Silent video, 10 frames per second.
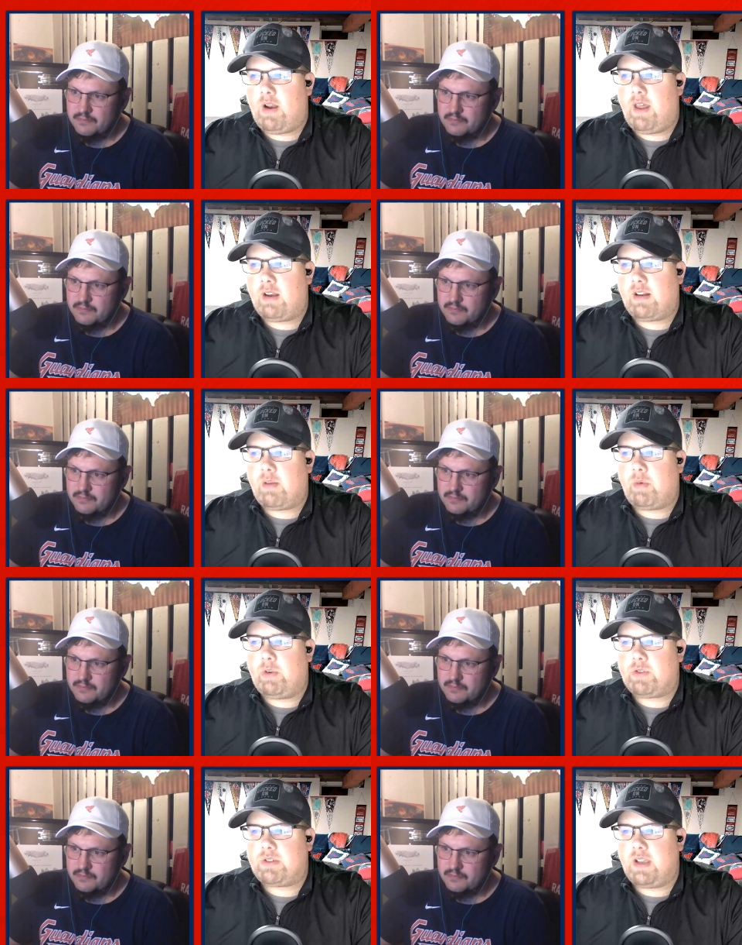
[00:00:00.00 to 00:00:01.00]
Speaker 1: had a double,
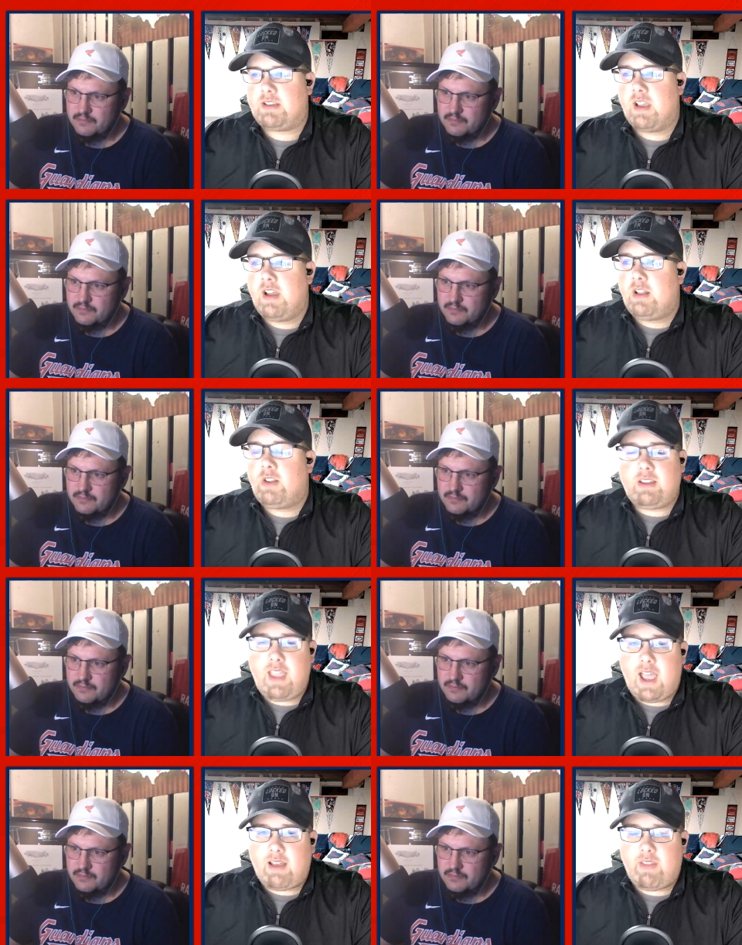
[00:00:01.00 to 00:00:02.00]
which was nice. Look
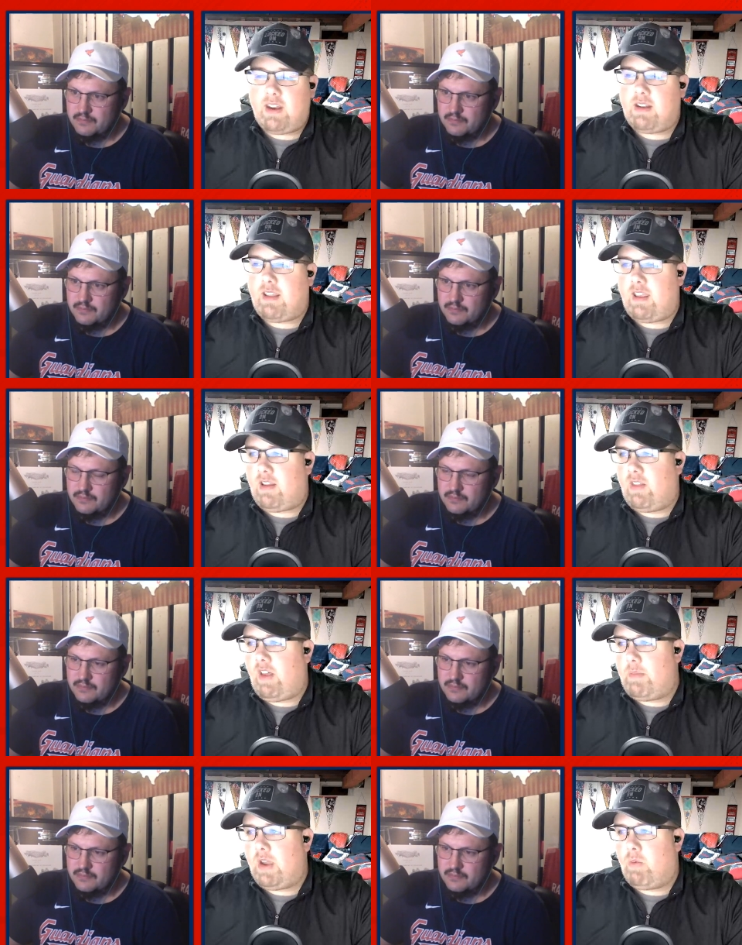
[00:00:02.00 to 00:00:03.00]
at that. They didn't. They
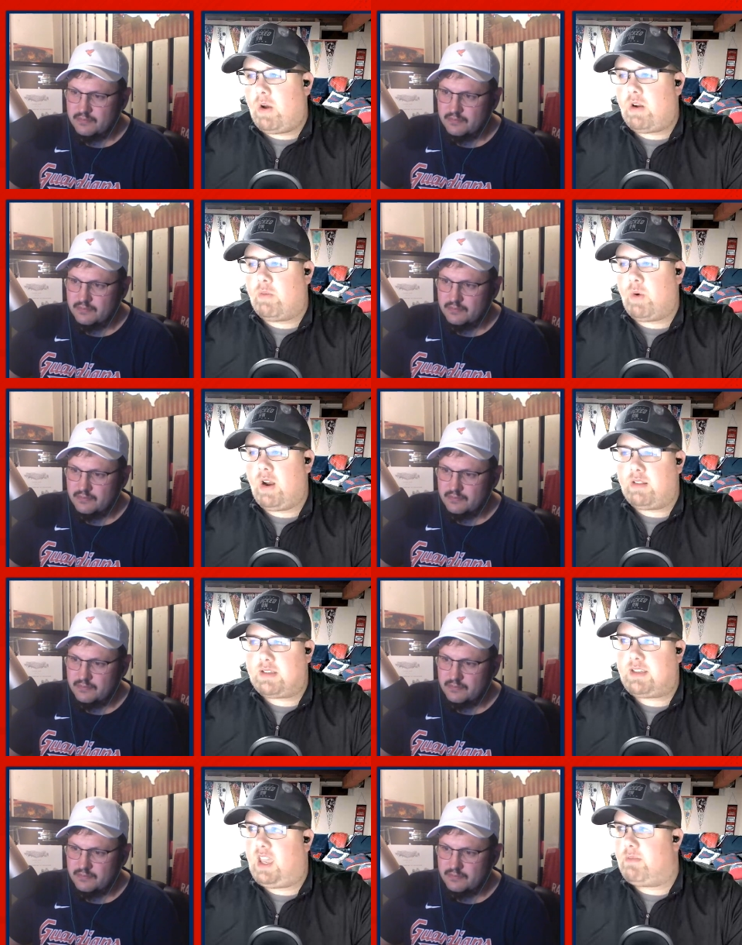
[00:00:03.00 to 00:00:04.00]
only hit one home run in
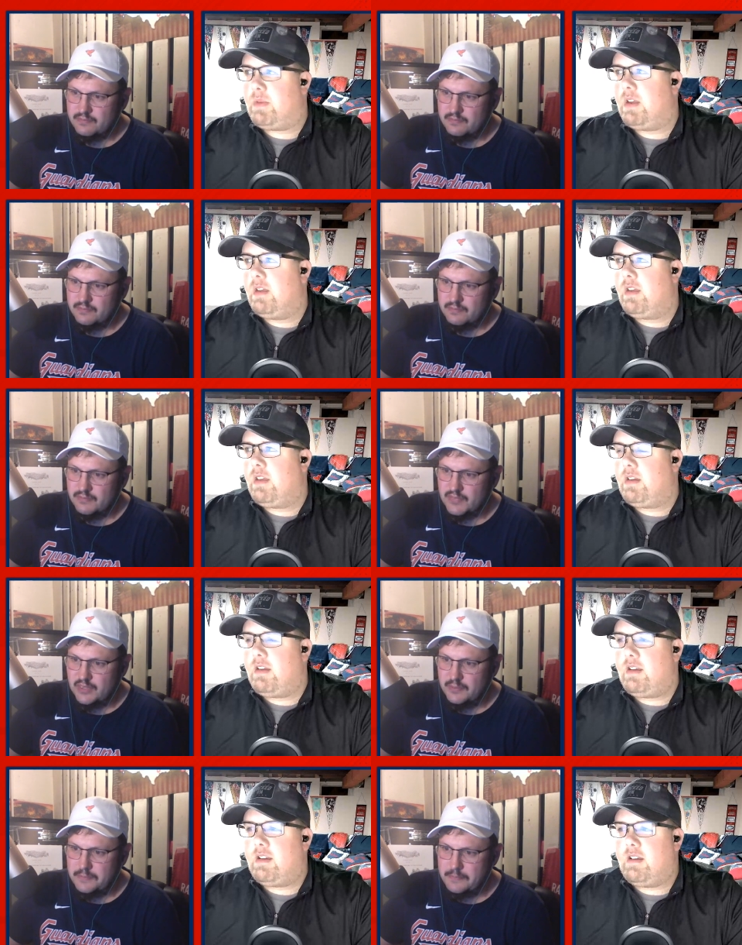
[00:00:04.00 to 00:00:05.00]
this game.
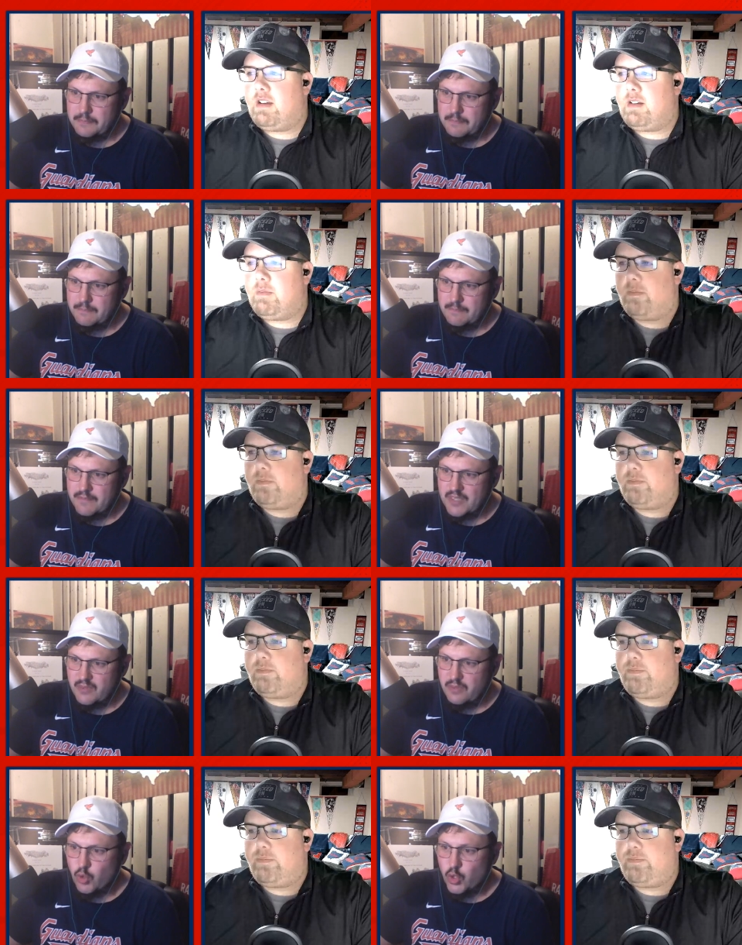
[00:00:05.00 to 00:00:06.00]
Yeah.
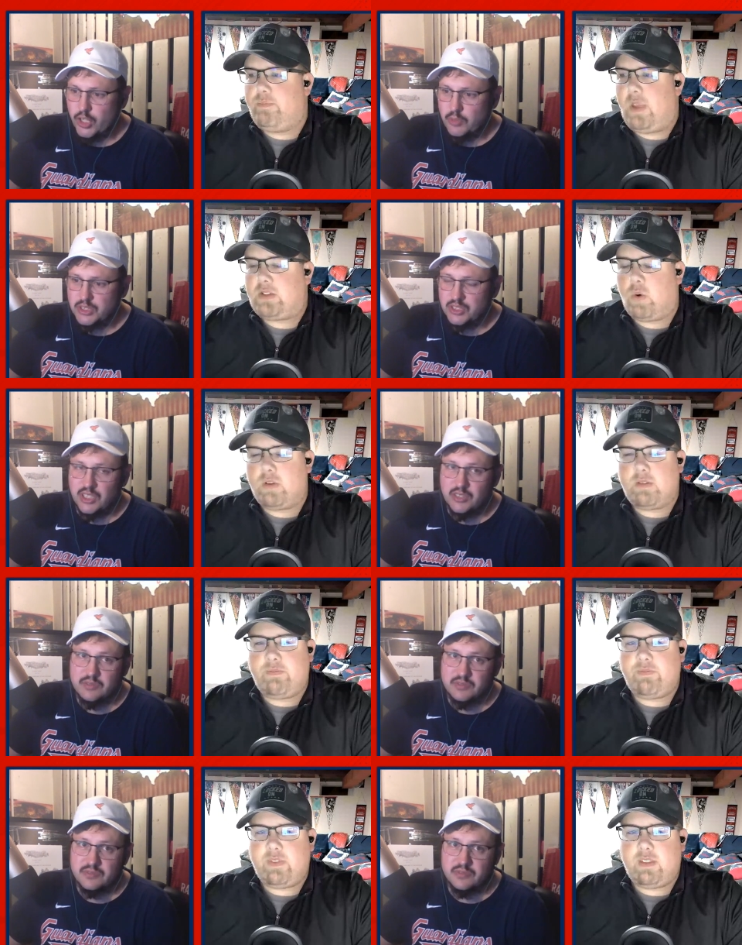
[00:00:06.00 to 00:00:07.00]
4
Speaker 2: doubles.
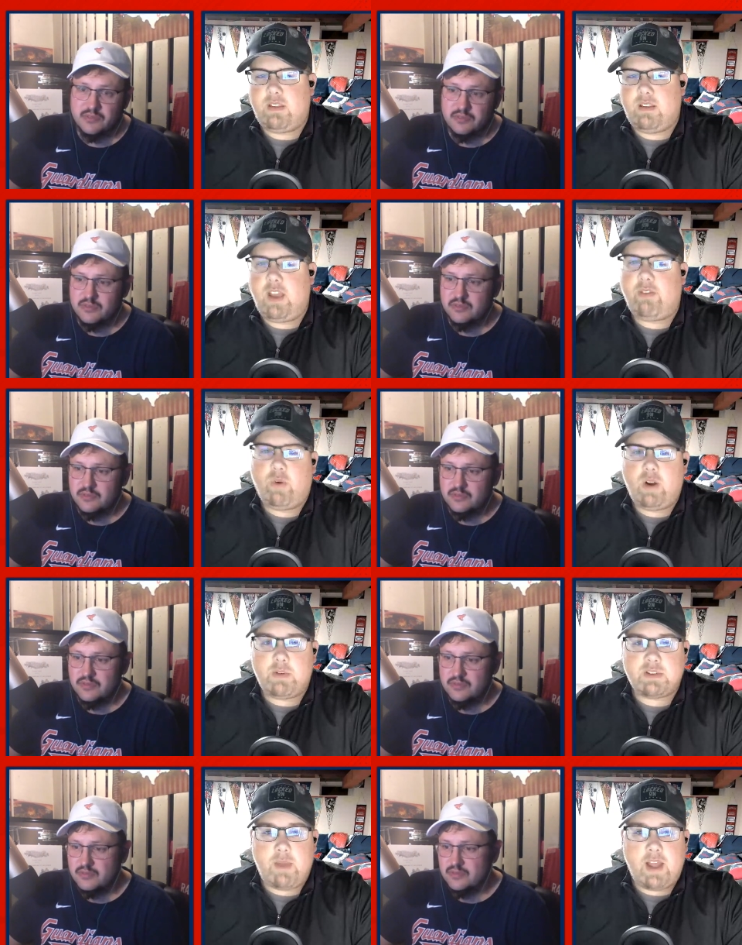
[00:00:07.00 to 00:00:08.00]
Speaker 1: Yeah, 4
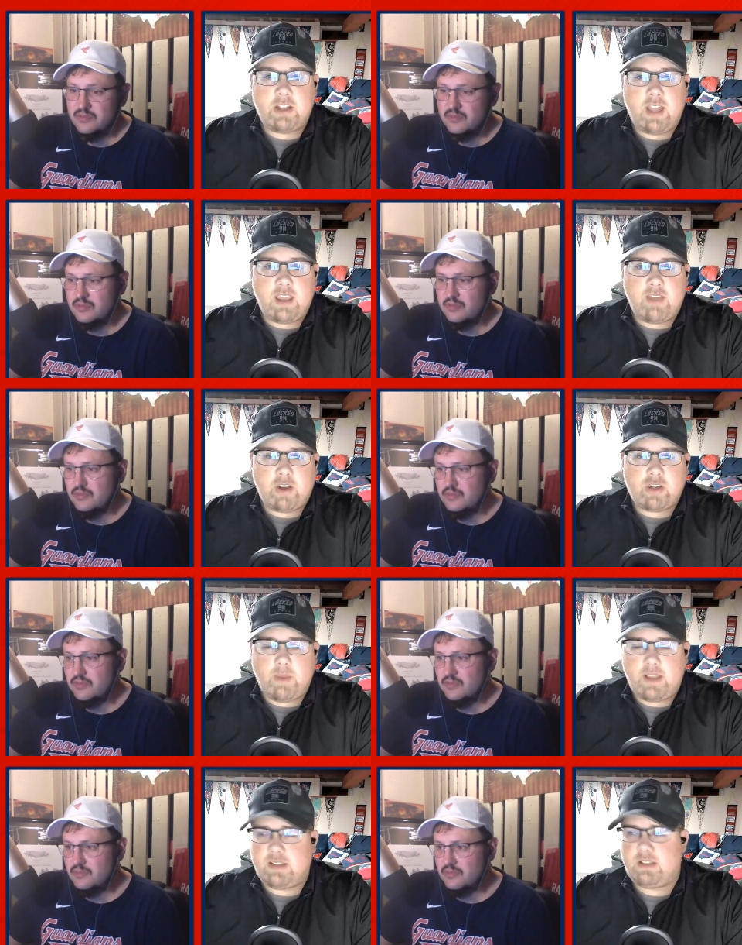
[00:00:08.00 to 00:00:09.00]
doubles. Imagine that. You have extra
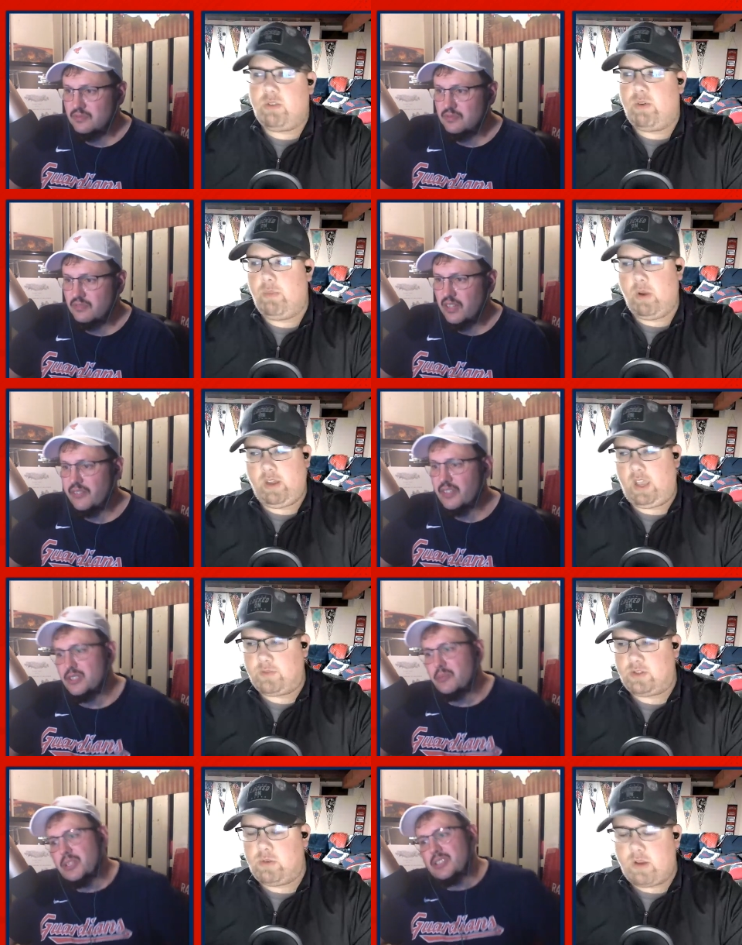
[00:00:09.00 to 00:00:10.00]
base hits. You win ball games.
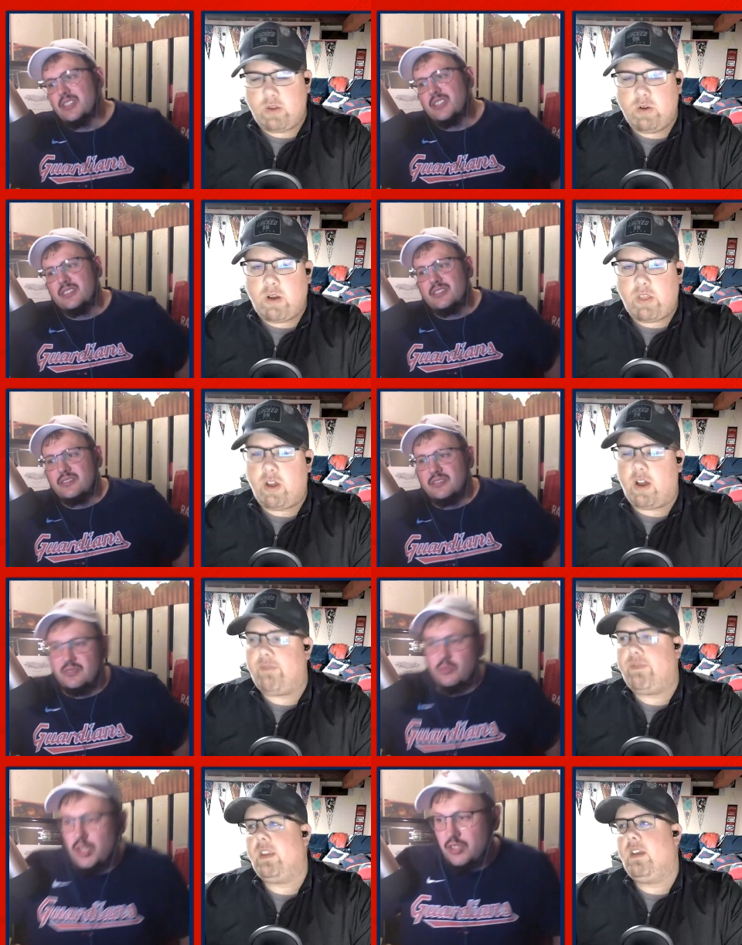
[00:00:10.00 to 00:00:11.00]
Speaker 2: Who would have thought?
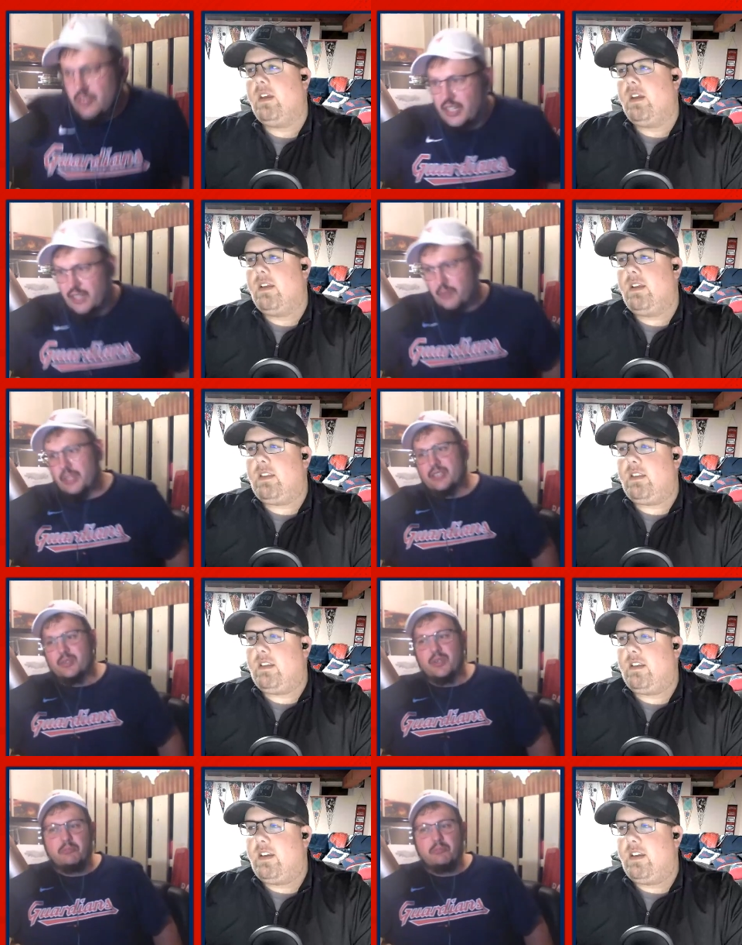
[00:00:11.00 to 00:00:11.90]
Well, they're not going to win this one,